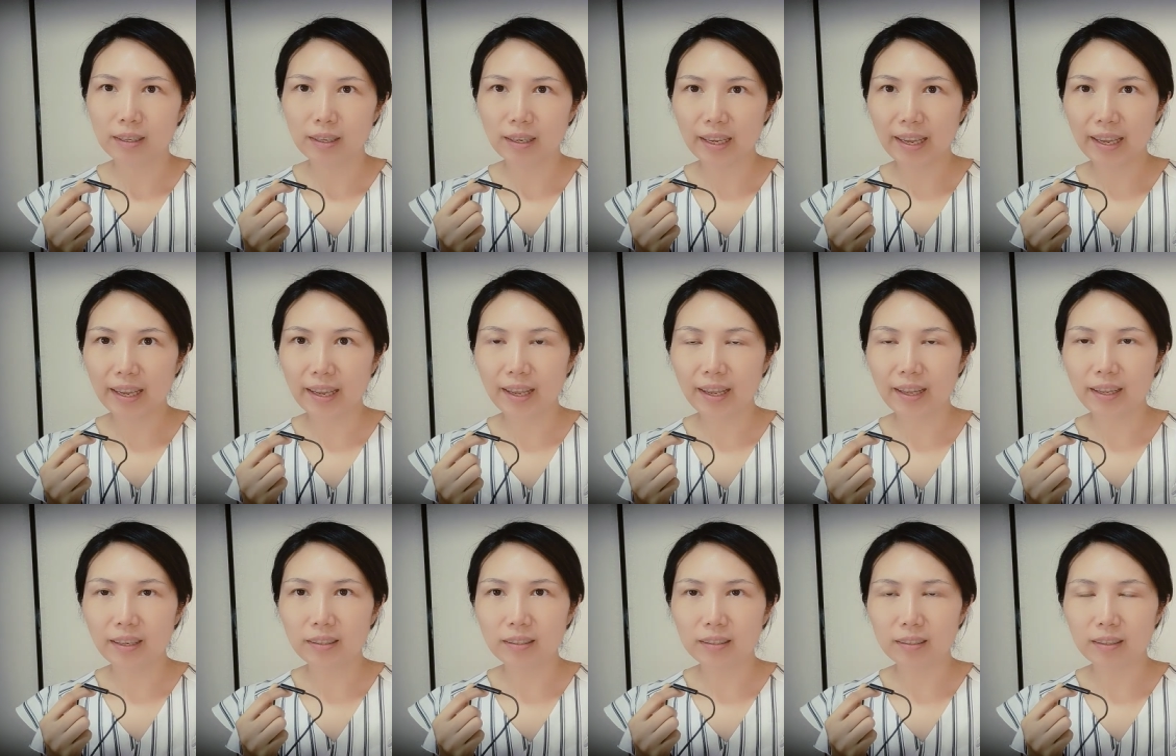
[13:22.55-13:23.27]

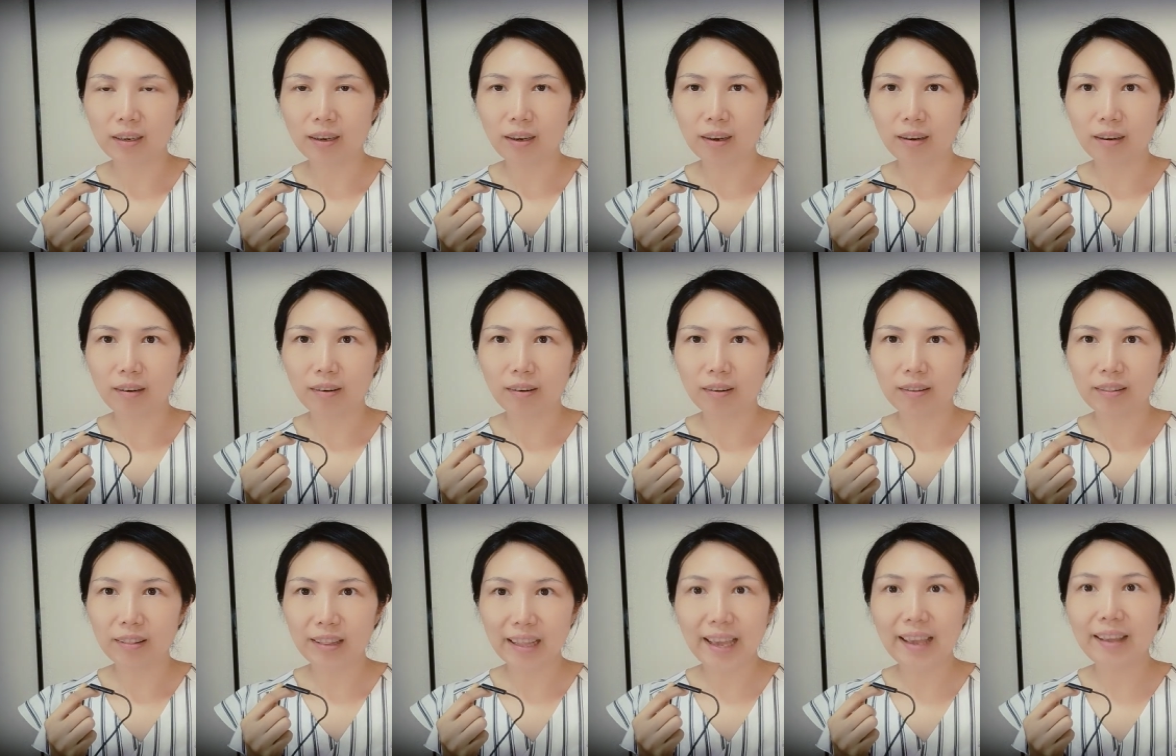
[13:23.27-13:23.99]
and uh,
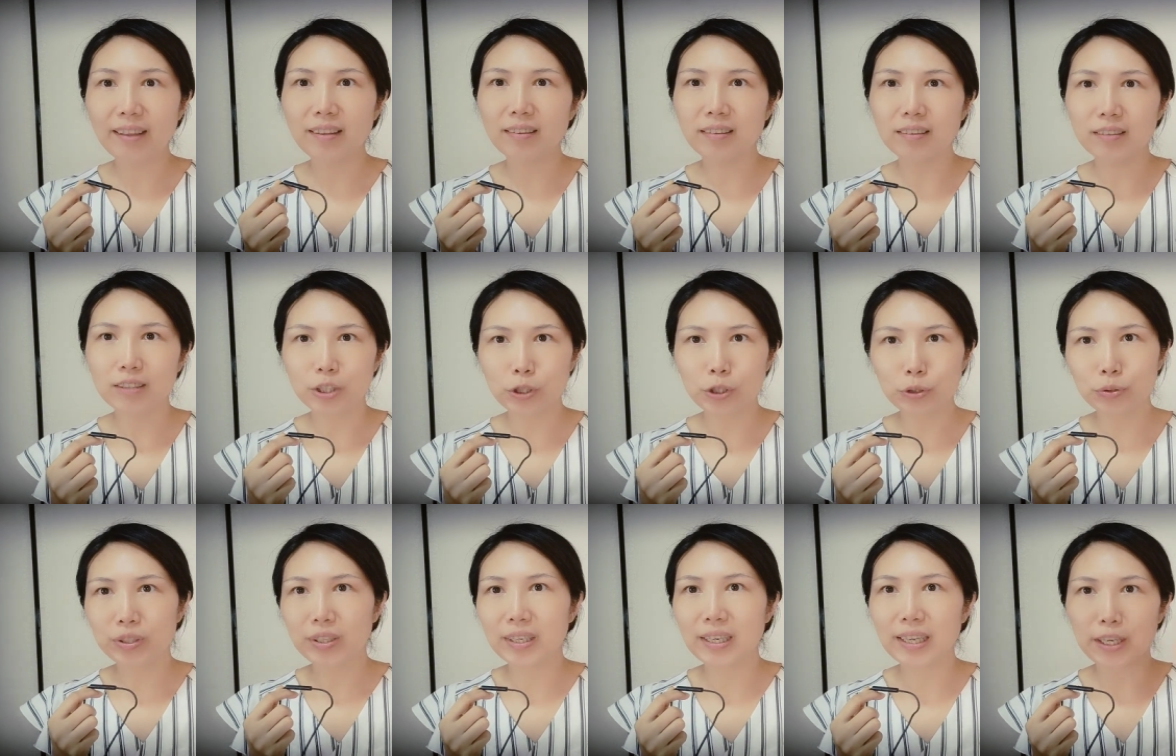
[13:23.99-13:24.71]
then
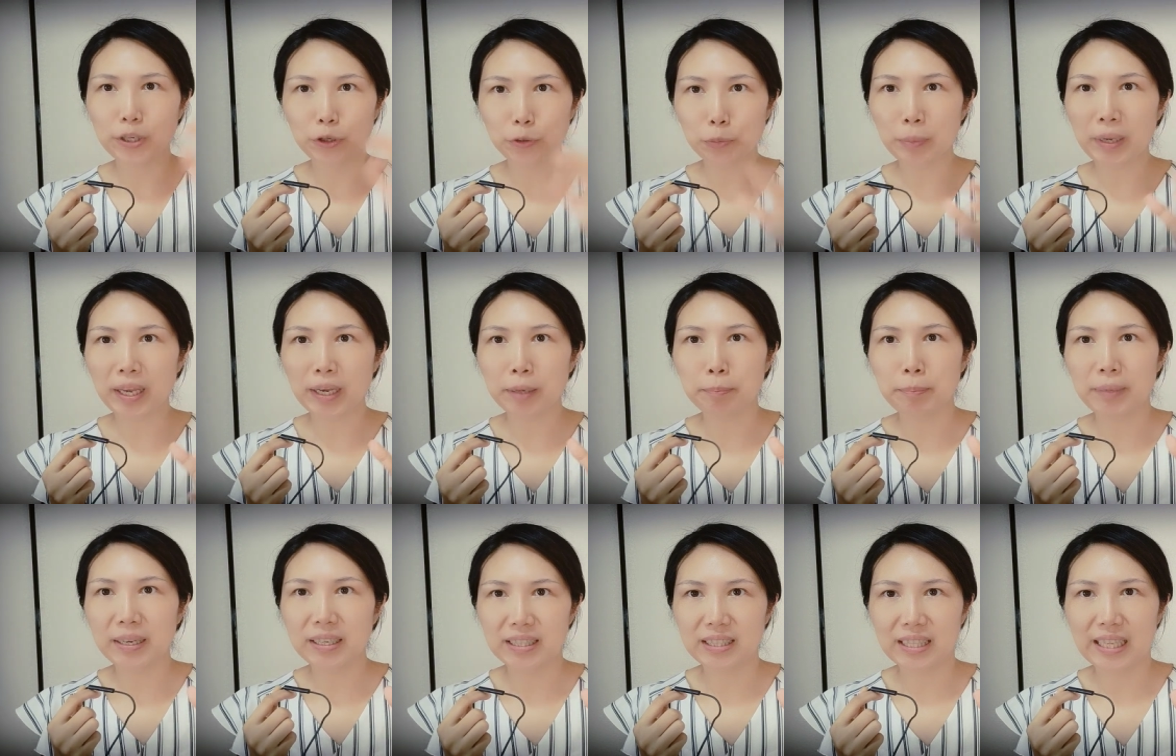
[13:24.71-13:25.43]
usually you make
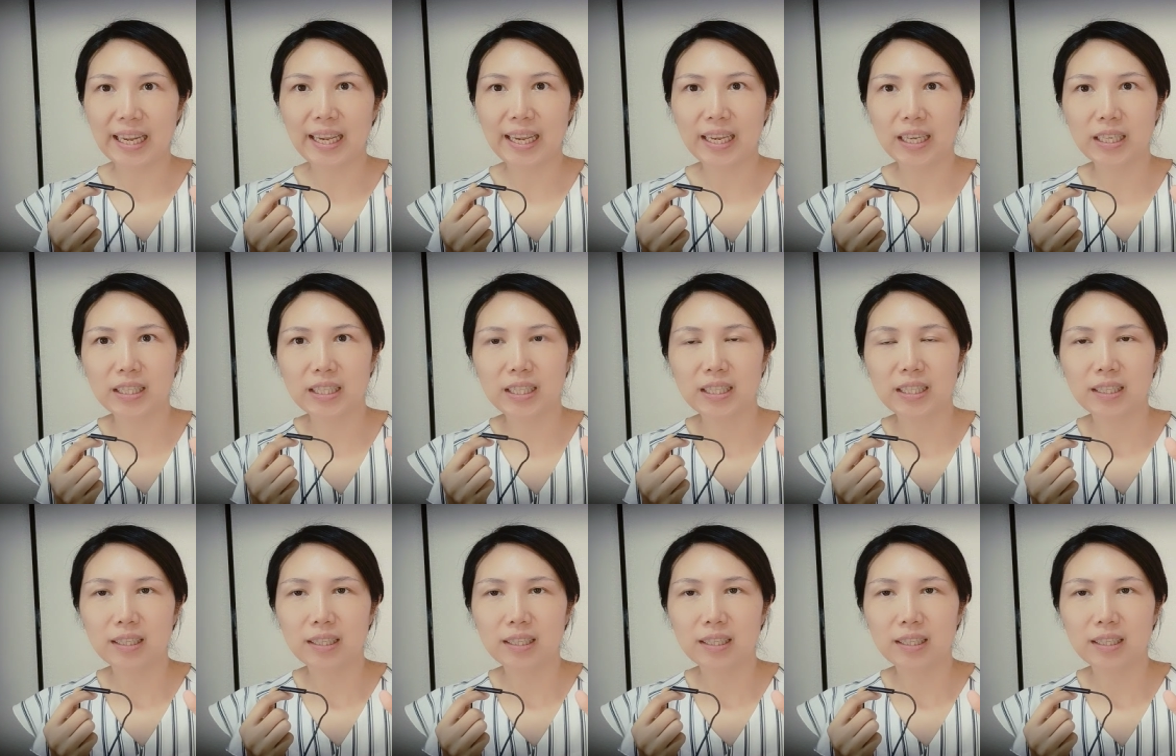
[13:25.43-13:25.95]
mistakes,